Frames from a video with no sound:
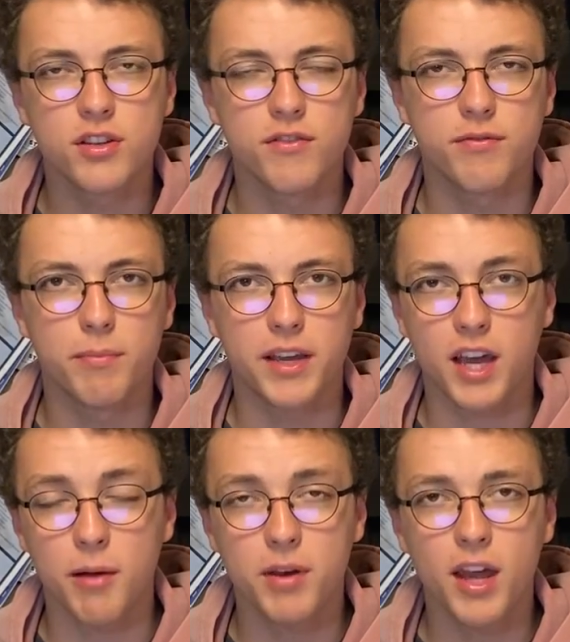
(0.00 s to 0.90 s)
of my
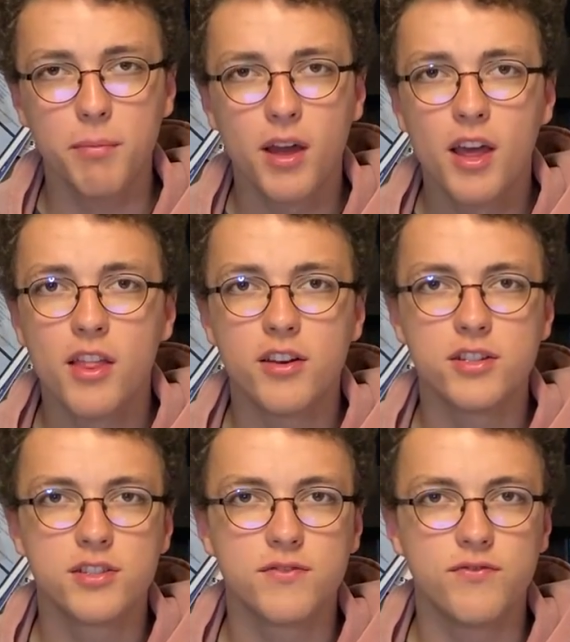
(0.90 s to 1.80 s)
Common App,
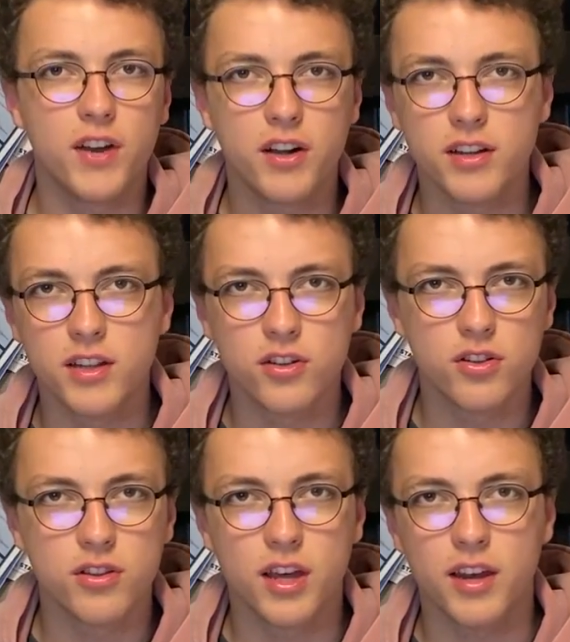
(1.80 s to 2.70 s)
there's very
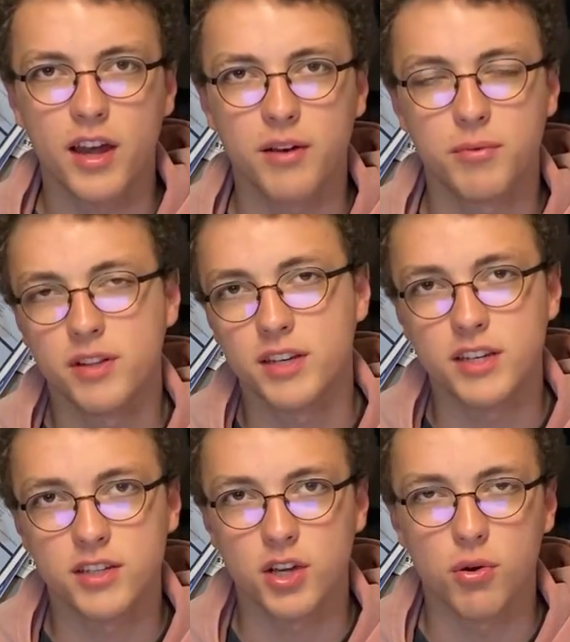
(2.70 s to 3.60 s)
little that I really
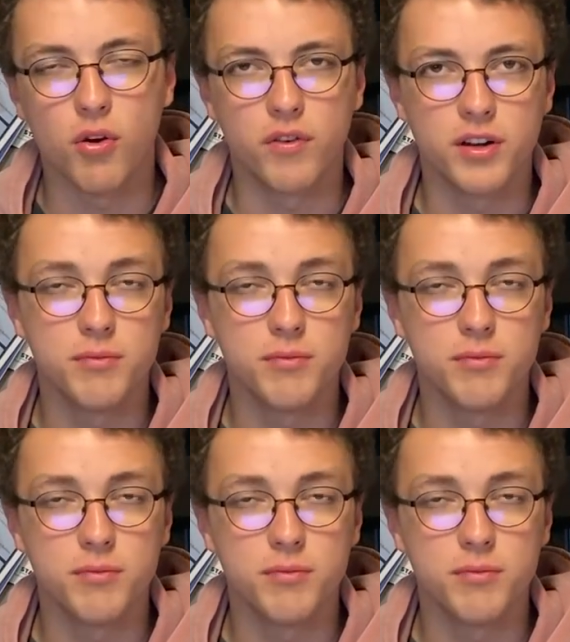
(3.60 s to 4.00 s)
need to go over. It